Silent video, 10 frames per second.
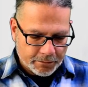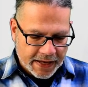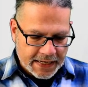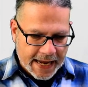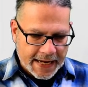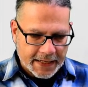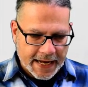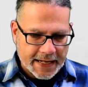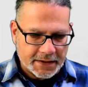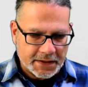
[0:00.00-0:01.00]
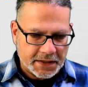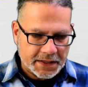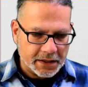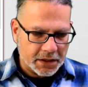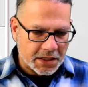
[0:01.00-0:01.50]
but I can
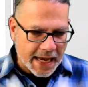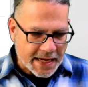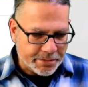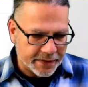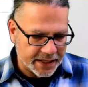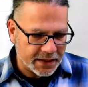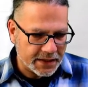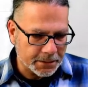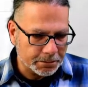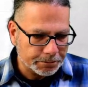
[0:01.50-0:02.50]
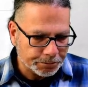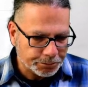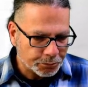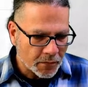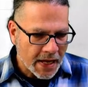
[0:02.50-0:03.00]
still type it,
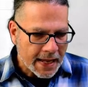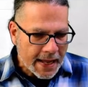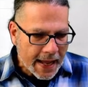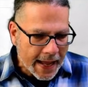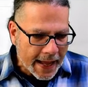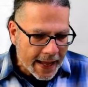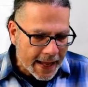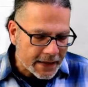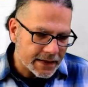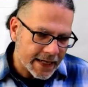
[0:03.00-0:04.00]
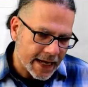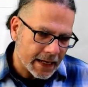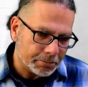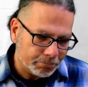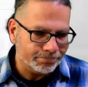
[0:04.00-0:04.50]
and
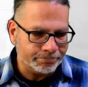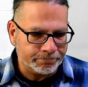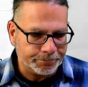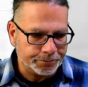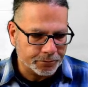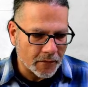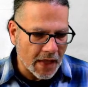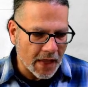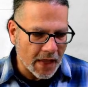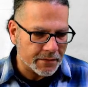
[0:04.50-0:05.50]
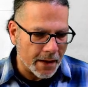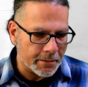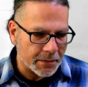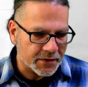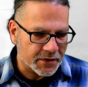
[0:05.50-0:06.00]
yeah,
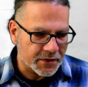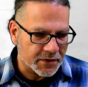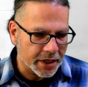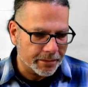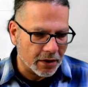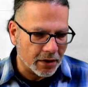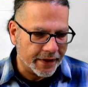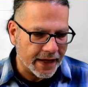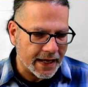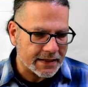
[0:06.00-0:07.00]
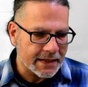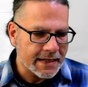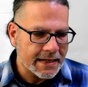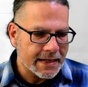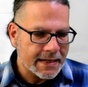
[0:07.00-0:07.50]
I'm sorry about that.
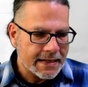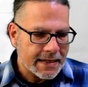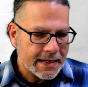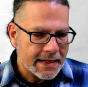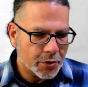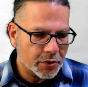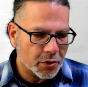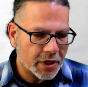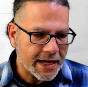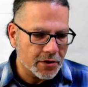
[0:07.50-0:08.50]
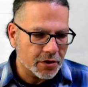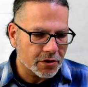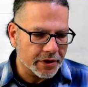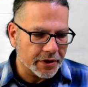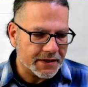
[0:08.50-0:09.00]
You
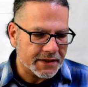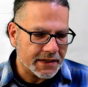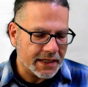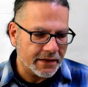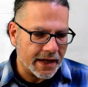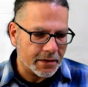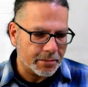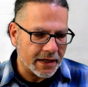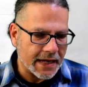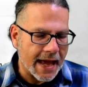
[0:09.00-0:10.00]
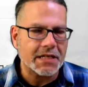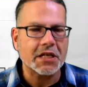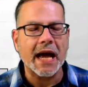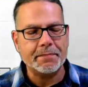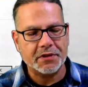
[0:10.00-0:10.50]
cannot really see that, but I
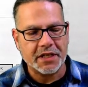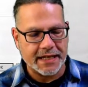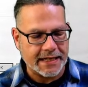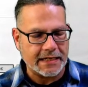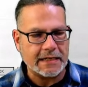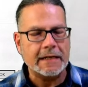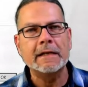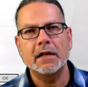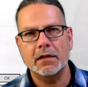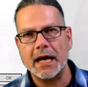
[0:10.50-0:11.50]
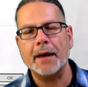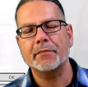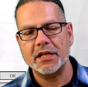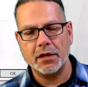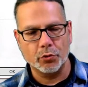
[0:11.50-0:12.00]
typed in
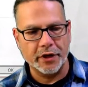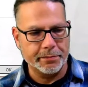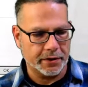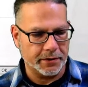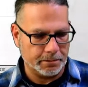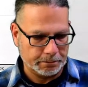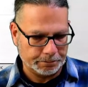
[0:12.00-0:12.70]
dummy ribbon.